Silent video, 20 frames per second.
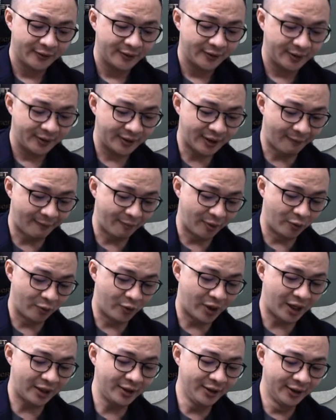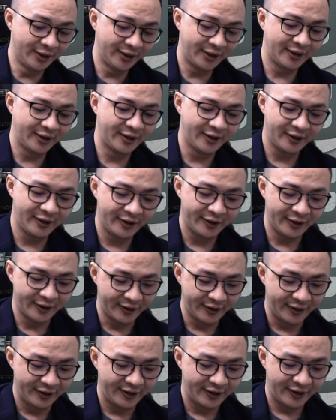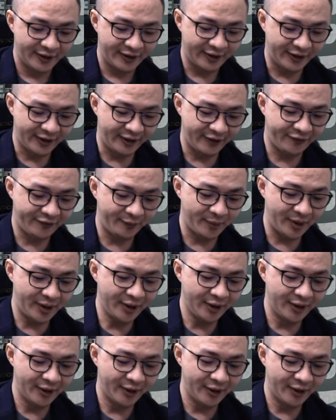number 1 give me